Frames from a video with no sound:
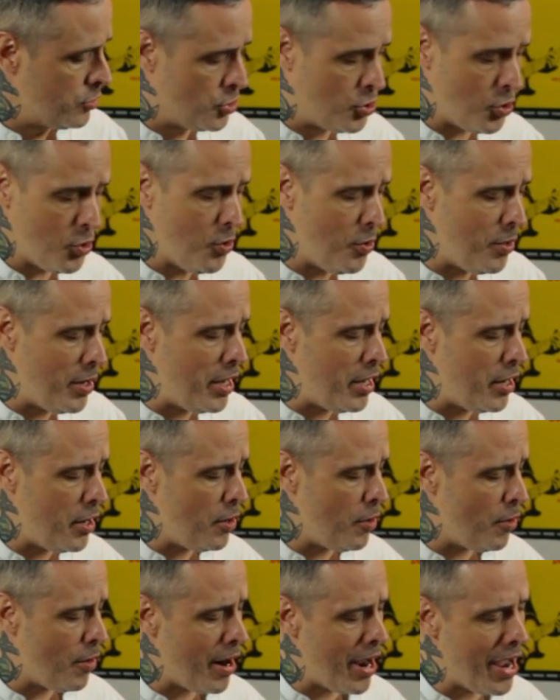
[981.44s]
to
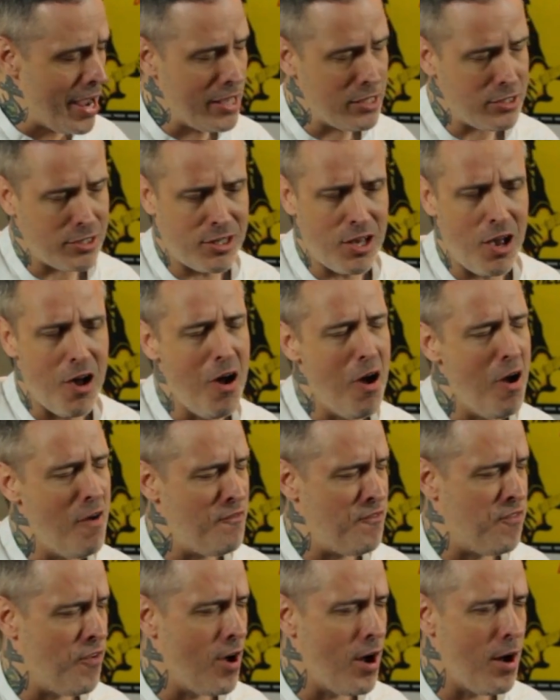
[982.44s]
erase her
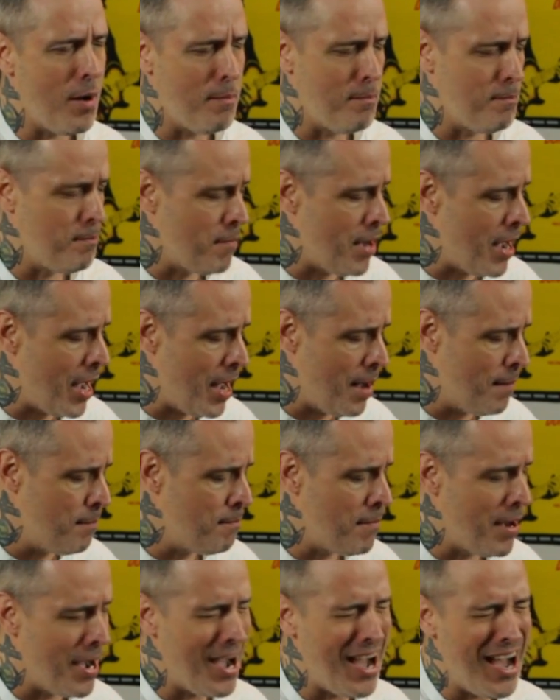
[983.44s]
from my
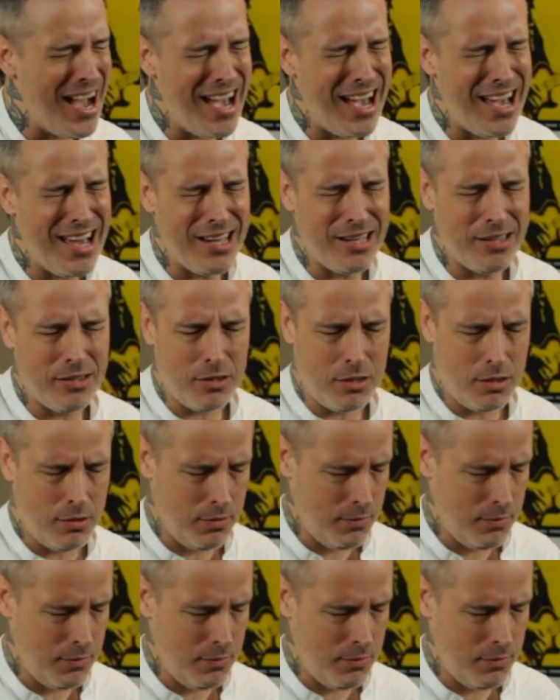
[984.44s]
mind.